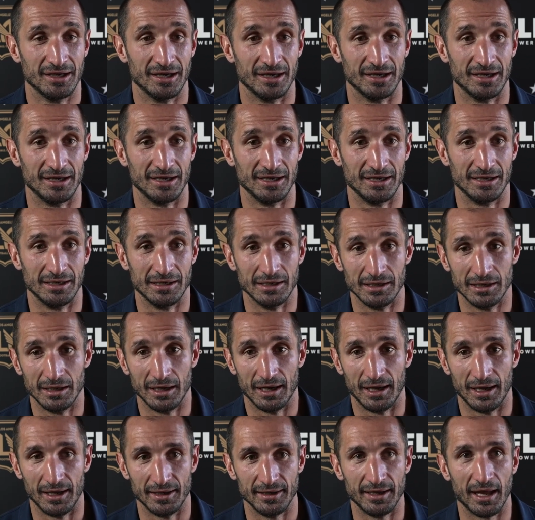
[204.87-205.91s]

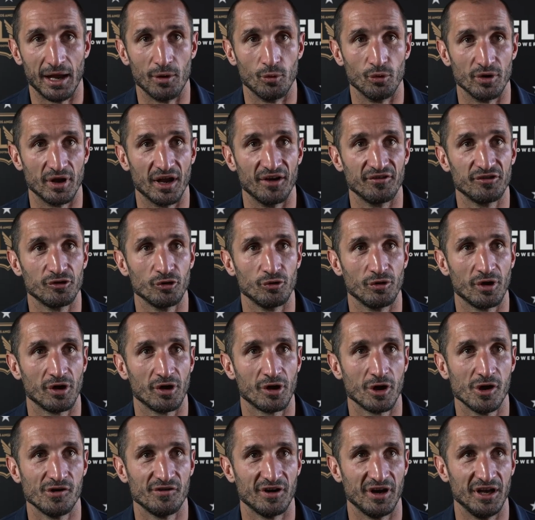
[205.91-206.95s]
Then we have to
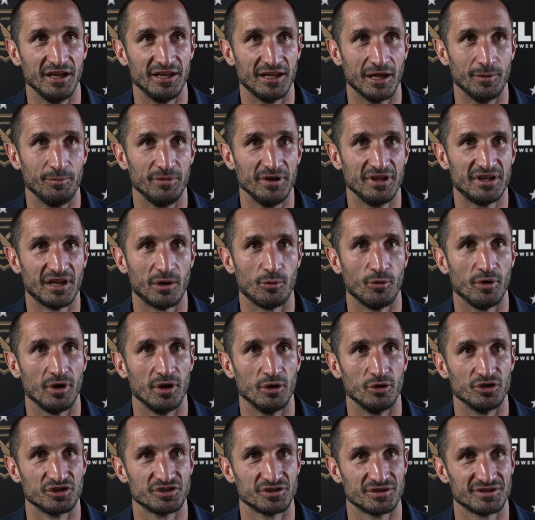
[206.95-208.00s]
recover a little bit, and we
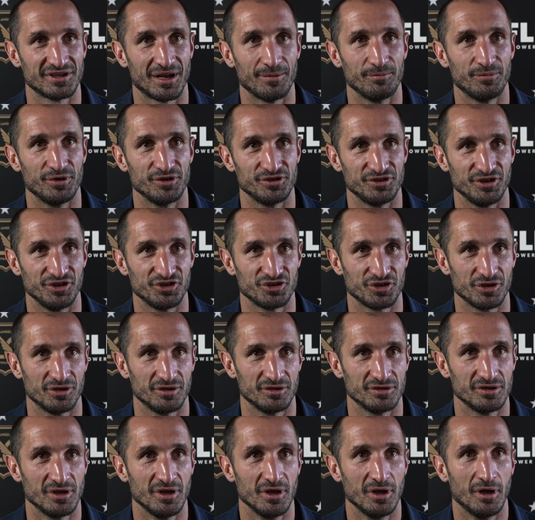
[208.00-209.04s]
lose some
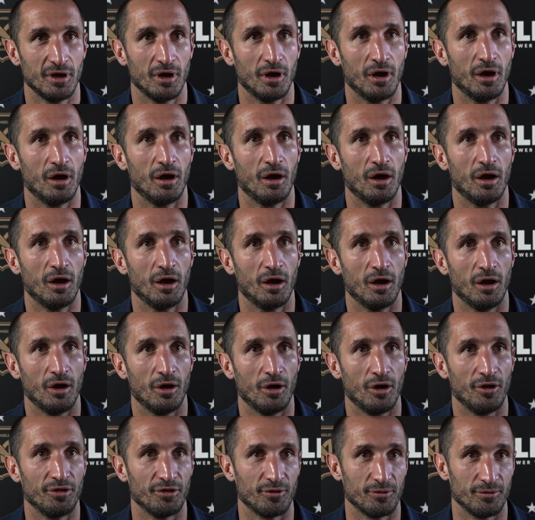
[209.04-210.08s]
positions
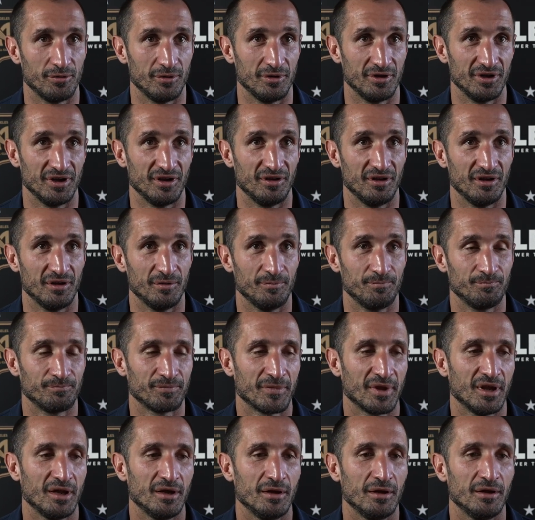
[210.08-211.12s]
on the
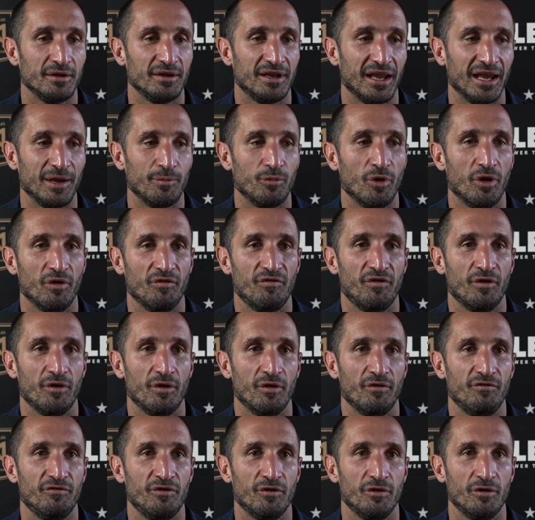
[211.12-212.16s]
table
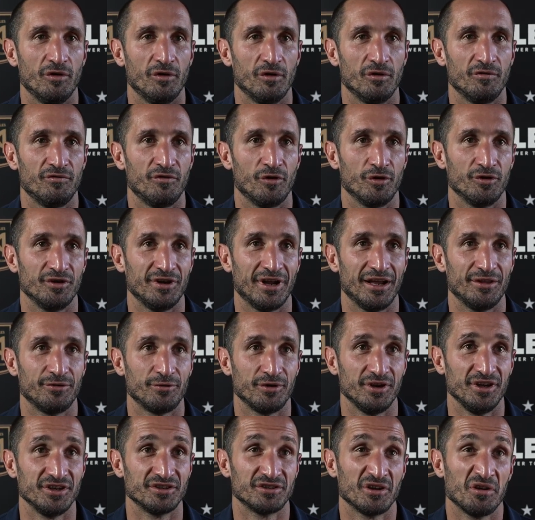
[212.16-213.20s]
for that
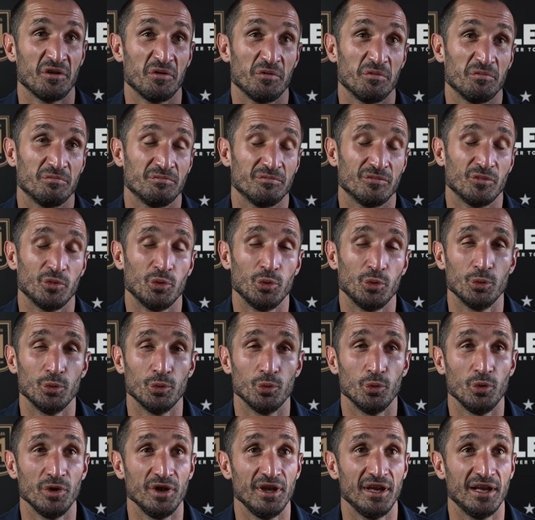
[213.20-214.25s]
reason.
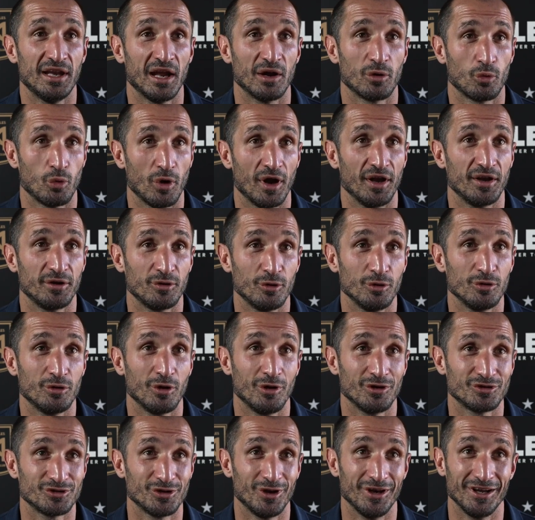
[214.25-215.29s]
We did a quite good
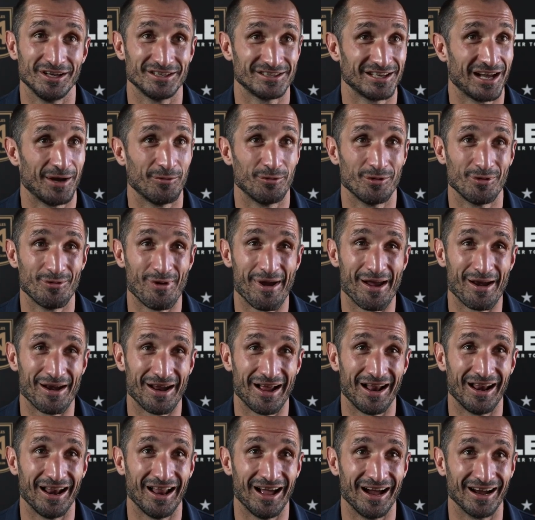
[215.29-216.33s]
also league sub. We were
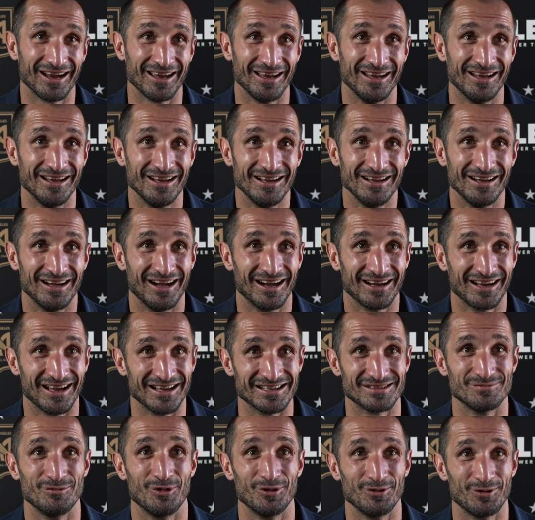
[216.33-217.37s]
unlucky
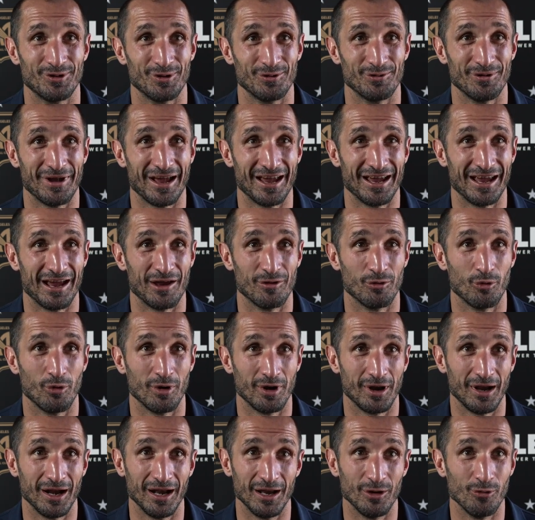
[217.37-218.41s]
against Monterrey, and we
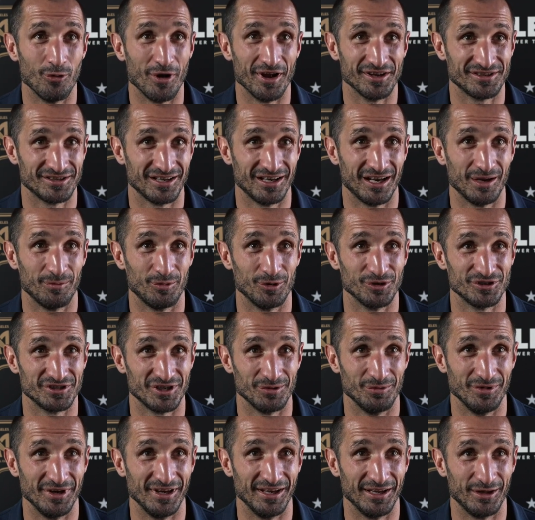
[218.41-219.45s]
really wasted the
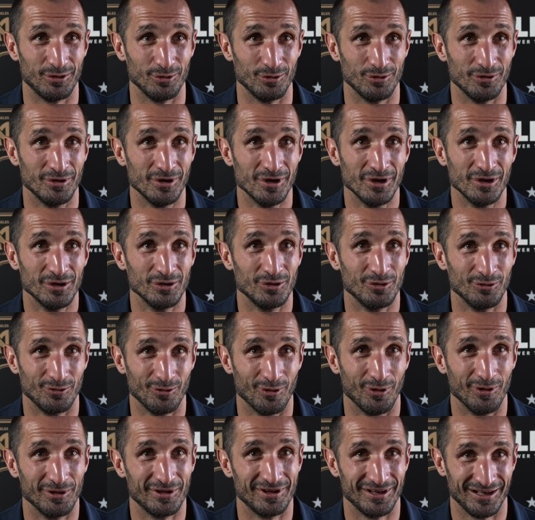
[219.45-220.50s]
possibility to
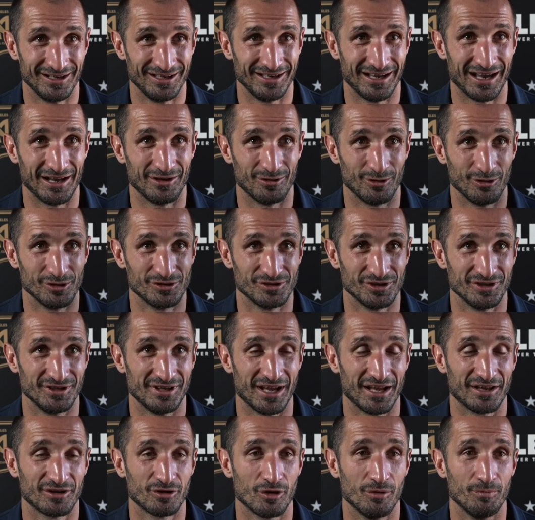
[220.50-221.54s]
go till the end also in
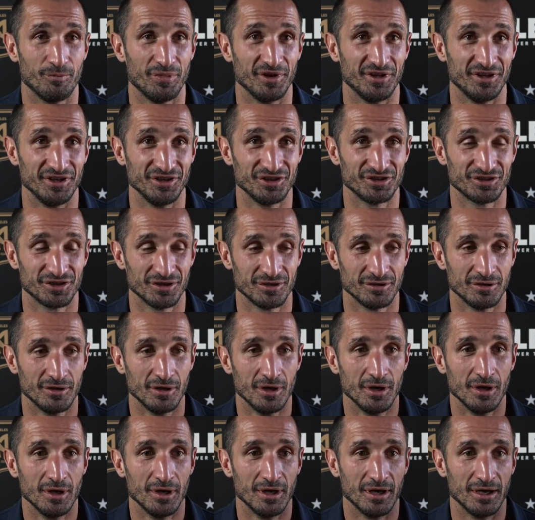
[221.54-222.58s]
that competition.
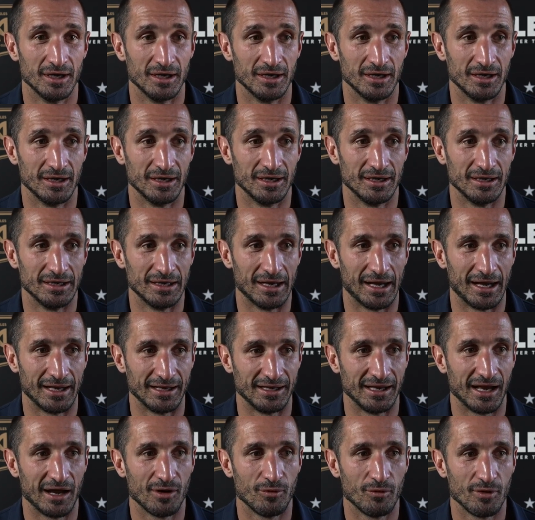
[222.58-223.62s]
At
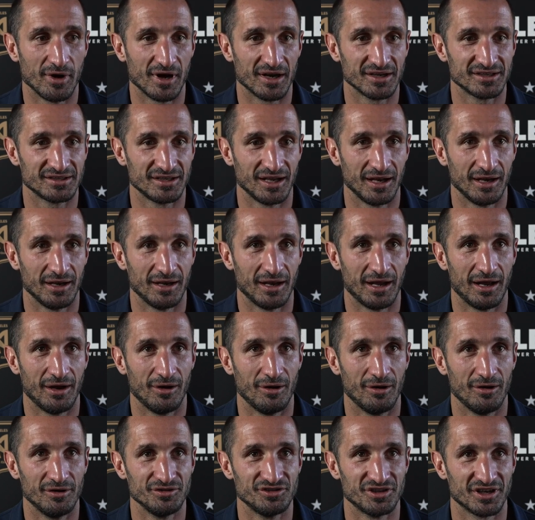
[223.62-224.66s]
the end, we are still
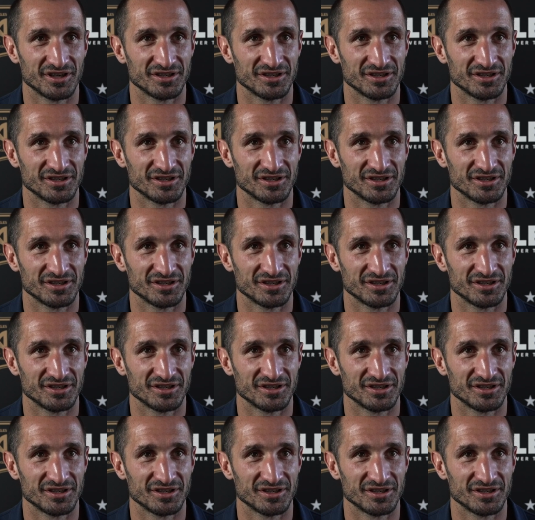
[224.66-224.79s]
now